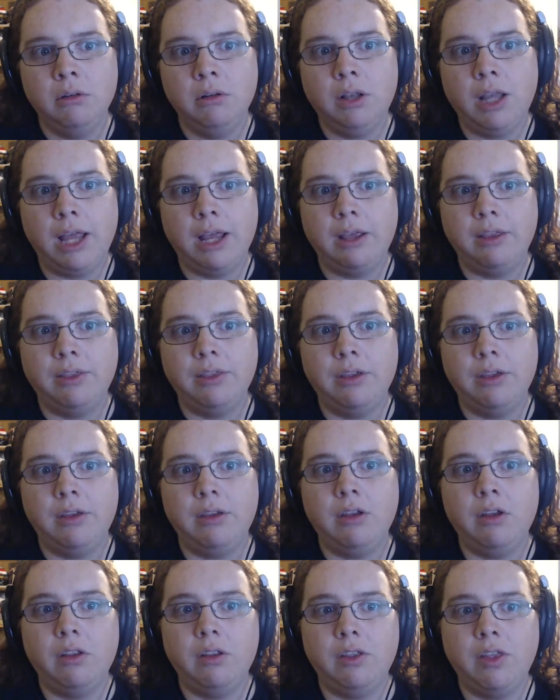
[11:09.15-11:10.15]
Like
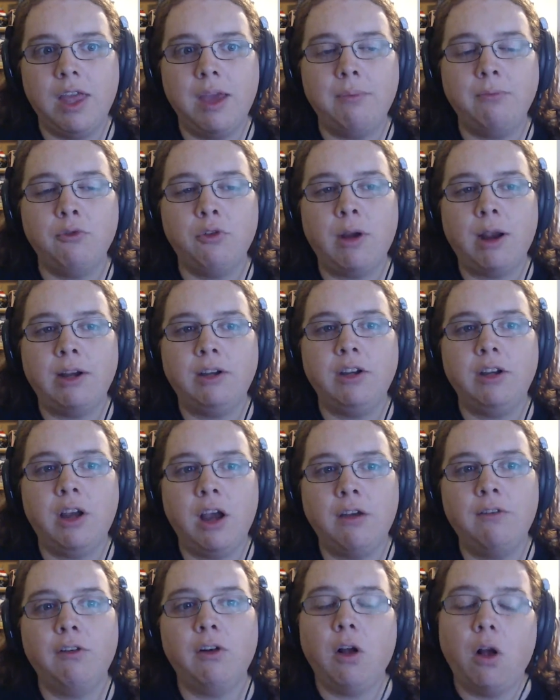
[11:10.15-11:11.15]
them trying to
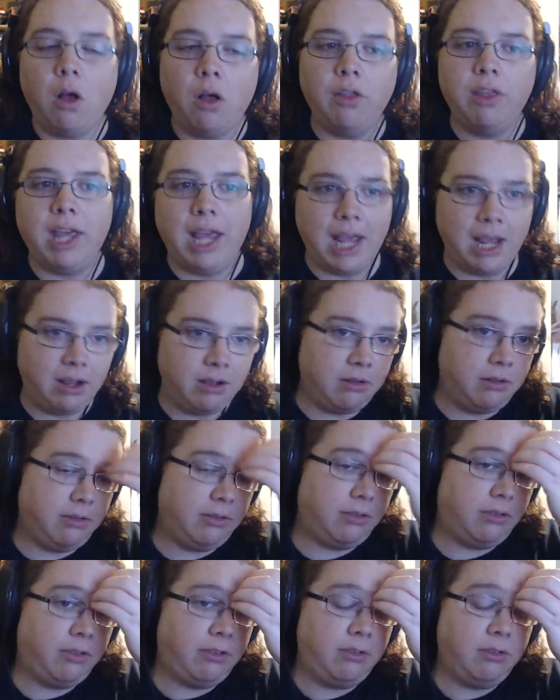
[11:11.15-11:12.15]
cover all the
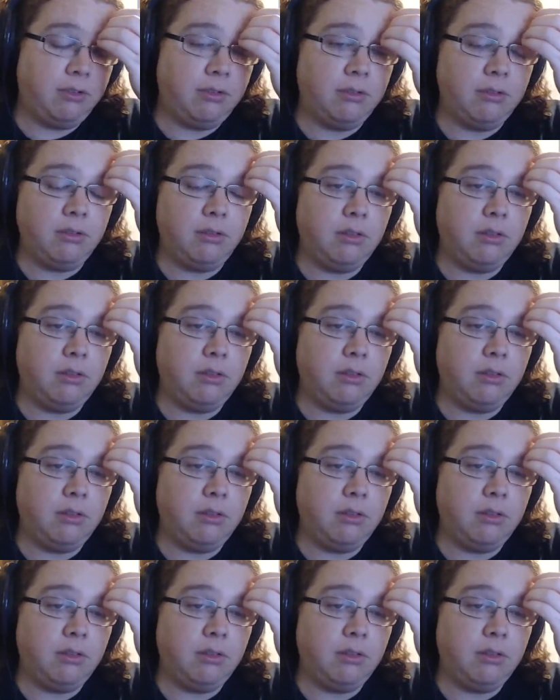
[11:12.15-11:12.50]
angles